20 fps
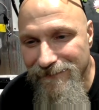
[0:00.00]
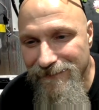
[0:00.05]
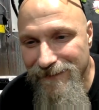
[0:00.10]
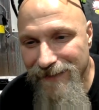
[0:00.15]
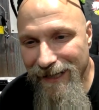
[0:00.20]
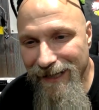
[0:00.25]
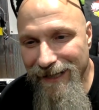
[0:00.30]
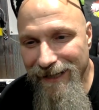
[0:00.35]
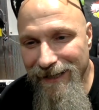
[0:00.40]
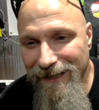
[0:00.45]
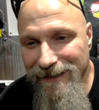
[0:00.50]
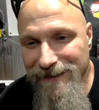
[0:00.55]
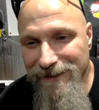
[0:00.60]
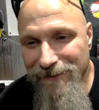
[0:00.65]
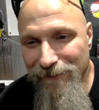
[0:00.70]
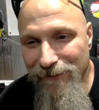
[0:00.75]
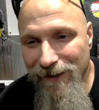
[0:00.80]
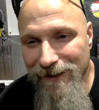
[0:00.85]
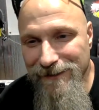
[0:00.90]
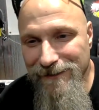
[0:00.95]
Take it easy,
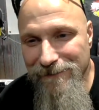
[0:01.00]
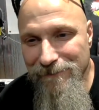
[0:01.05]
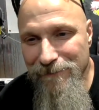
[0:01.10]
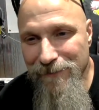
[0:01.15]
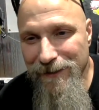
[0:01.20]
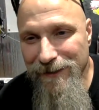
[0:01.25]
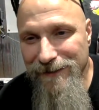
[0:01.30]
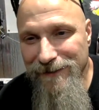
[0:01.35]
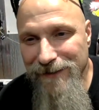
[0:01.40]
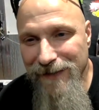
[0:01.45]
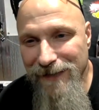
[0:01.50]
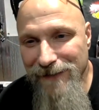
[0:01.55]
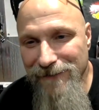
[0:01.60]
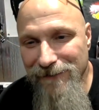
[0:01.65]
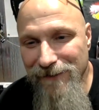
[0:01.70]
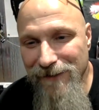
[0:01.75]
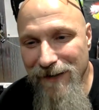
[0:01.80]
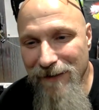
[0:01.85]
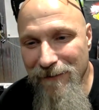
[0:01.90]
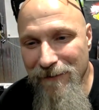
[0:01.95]
rest in peace. Thanks
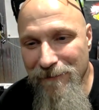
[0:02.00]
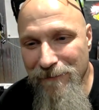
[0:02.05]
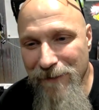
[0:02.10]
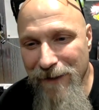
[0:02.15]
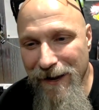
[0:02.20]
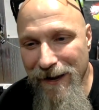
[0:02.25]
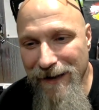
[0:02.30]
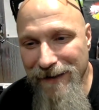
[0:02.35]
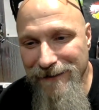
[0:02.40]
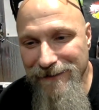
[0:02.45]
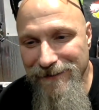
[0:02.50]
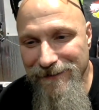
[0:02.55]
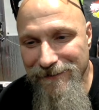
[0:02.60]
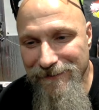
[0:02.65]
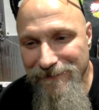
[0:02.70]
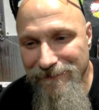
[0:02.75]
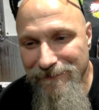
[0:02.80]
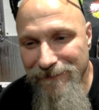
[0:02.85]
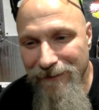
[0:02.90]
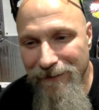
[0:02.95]
for coming past.
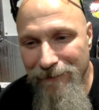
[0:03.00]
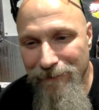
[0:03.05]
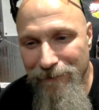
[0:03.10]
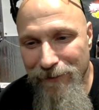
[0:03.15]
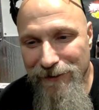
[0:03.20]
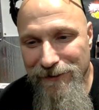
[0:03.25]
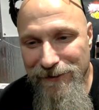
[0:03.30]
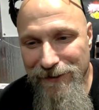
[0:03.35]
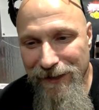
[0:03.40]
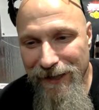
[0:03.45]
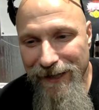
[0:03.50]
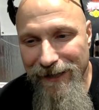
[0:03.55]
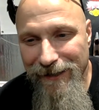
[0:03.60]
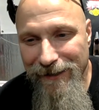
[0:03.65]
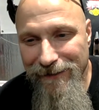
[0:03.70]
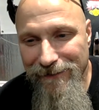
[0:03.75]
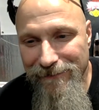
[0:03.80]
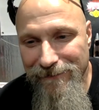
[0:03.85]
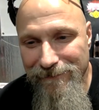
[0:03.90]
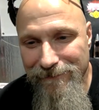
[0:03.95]
Appreciate it.